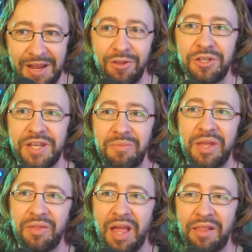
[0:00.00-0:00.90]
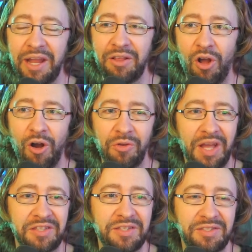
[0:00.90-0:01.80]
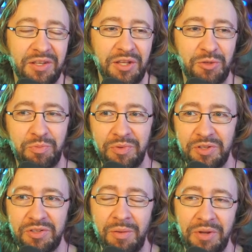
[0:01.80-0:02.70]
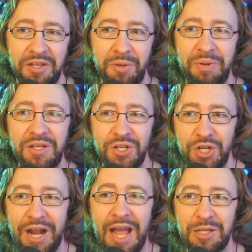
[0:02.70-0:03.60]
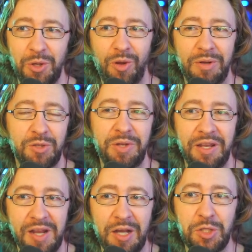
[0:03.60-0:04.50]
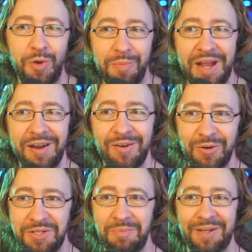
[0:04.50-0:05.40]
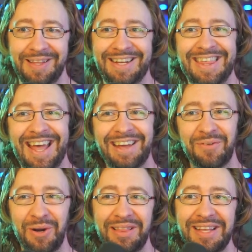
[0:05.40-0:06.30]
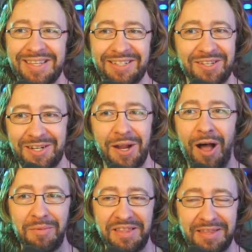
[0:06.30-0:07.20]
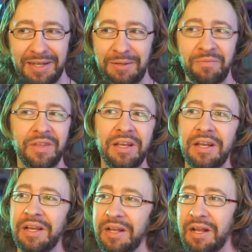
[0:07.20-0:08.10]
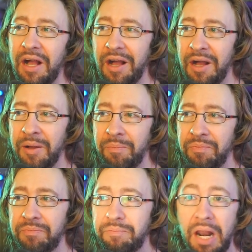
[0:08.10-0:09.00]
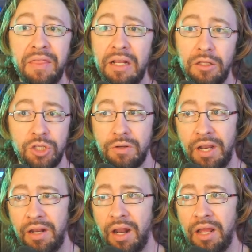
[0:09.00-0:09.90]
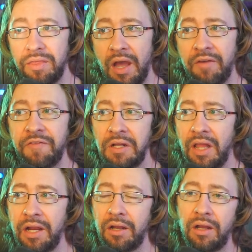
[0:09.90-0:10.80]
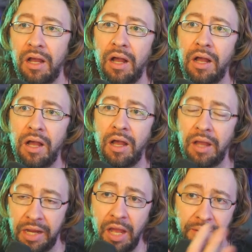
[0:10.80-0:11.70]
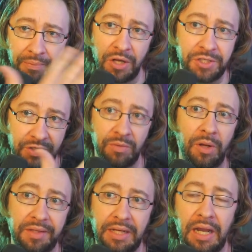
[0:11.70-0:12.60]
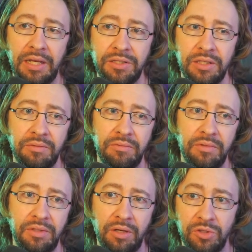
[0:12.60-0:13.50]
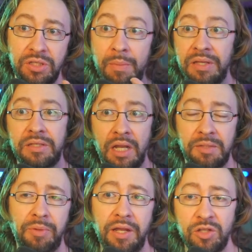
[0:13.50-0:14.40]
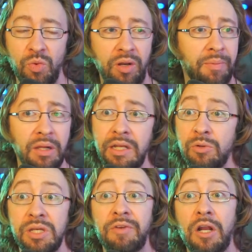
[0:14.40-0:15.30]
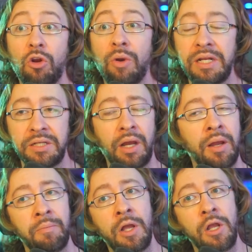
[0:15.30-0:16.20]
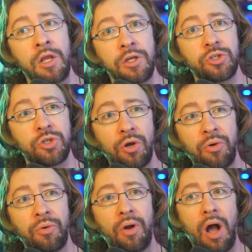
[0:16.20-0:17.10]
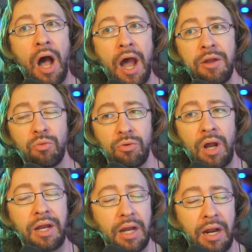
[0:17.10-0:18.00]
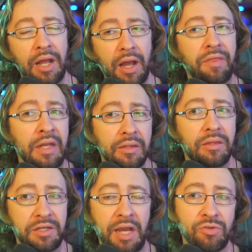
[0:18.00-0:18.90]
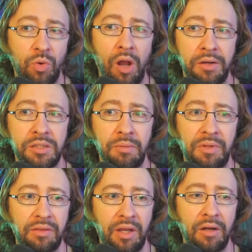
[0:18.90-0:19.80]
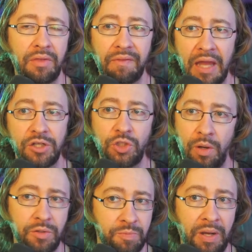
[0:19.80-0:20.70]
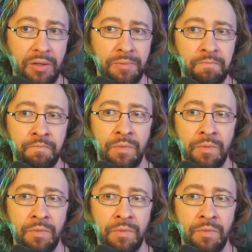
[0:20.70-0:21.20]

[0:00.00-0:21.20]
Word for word: Character. I hear the same thing that like, oh, that's so this, this some guy's a piece of shit asshole must be a Yasuo main or something like that, where that's like just a common thing. Um, but I think it looks great, and I I feel like uh, I got impressions from all the guys, and you know Simmons got to play it as well, and apparently he was having a great time. So nice. I I and I, I think the devs were onto something there that that duos mode